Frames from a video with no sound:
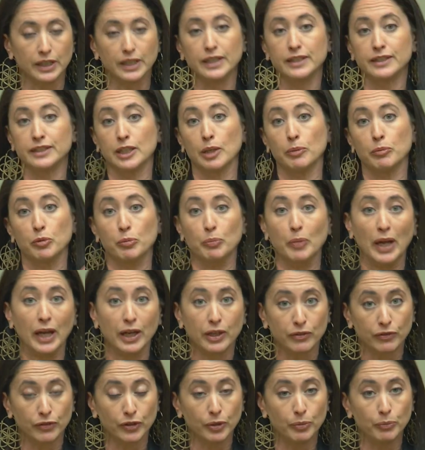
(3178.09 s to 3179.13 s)
I stepped
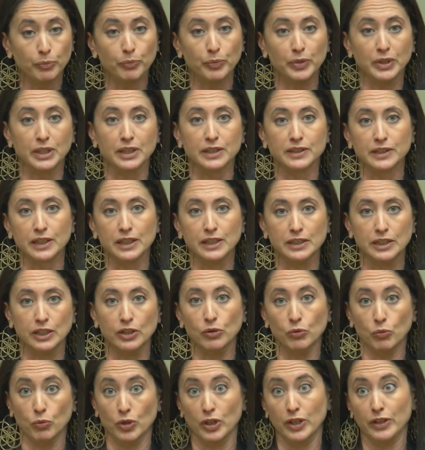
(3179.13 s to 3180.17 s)
back from because I
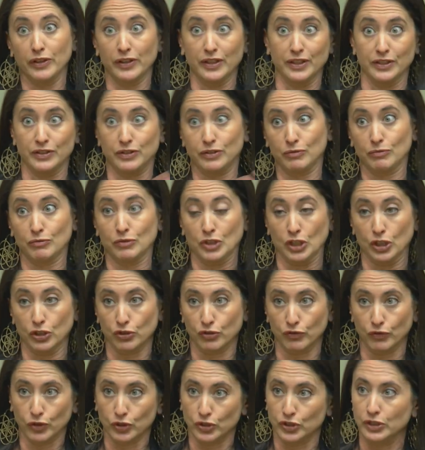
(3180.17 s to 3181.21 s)
didn't want this
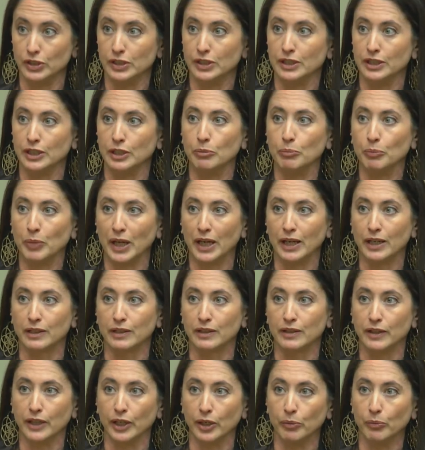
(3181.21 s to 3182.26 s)
controversy to
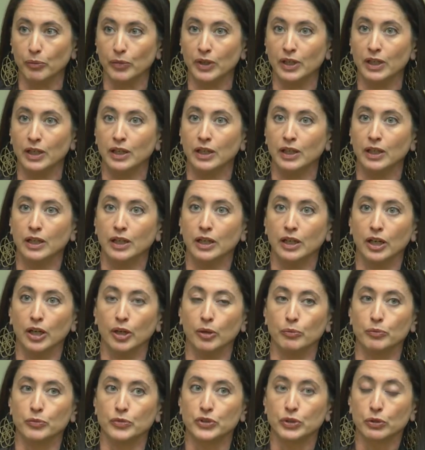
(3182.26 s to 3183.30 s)
impact them.
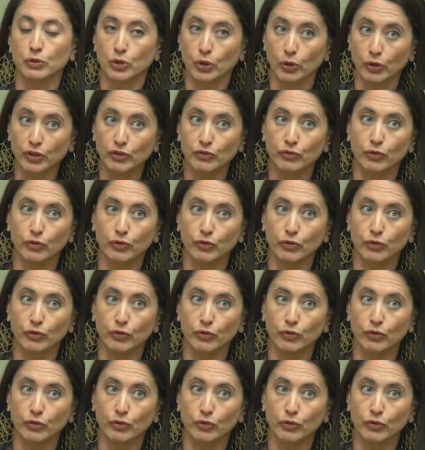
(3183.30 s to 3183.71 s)
Um, so going